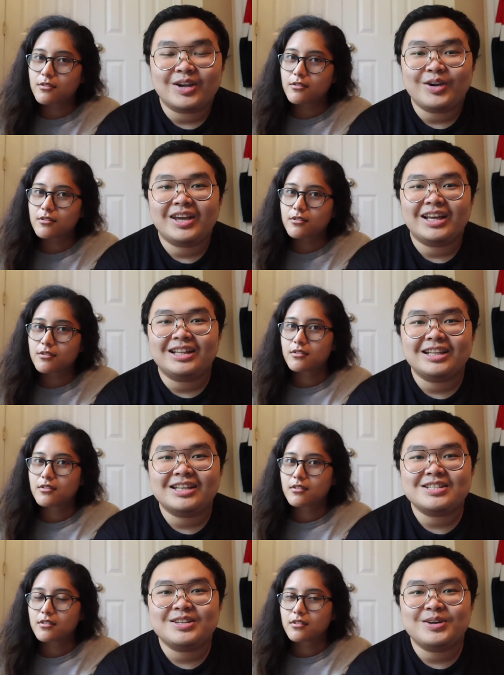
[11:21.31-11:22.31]
Speaker 1: Oh yeah, let us
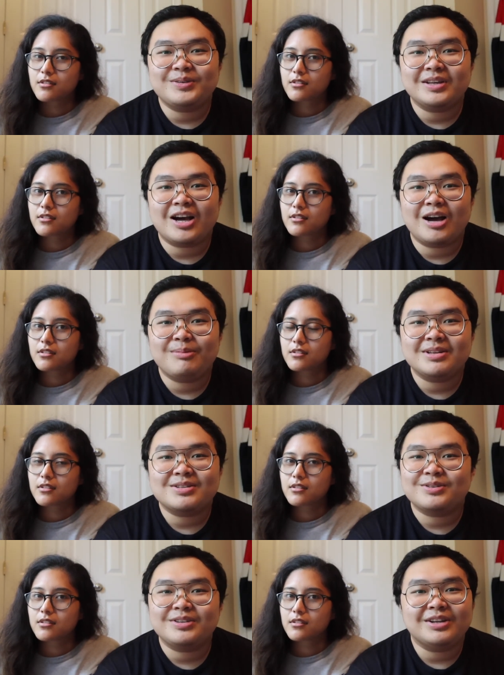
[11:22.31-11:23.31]
know in the comments or
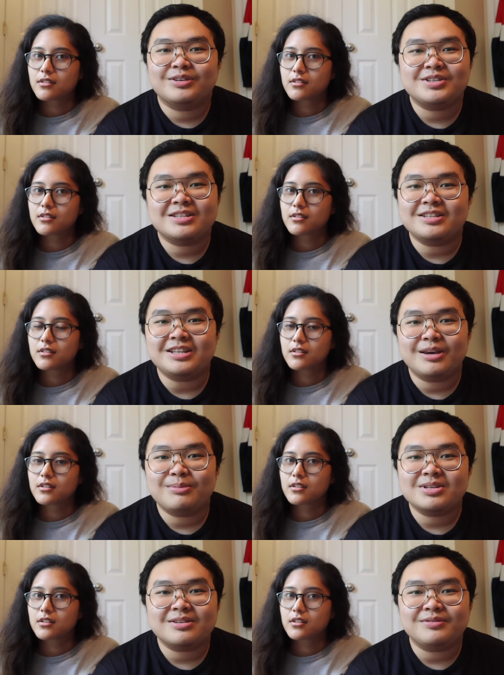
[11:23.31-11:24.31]
you know just DM
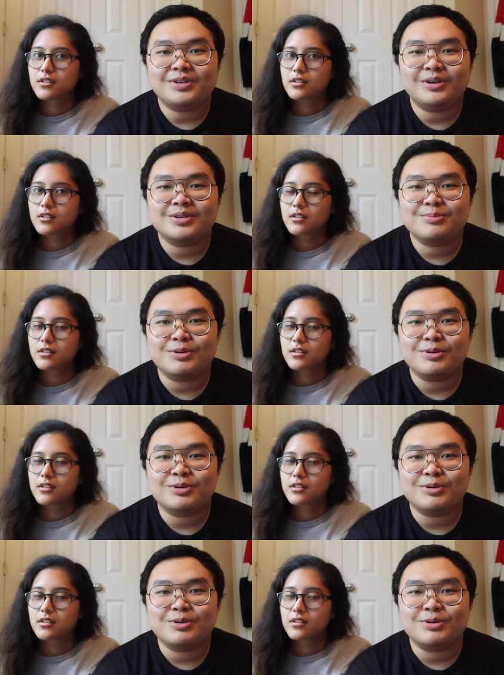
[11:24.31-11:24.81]
us if you know us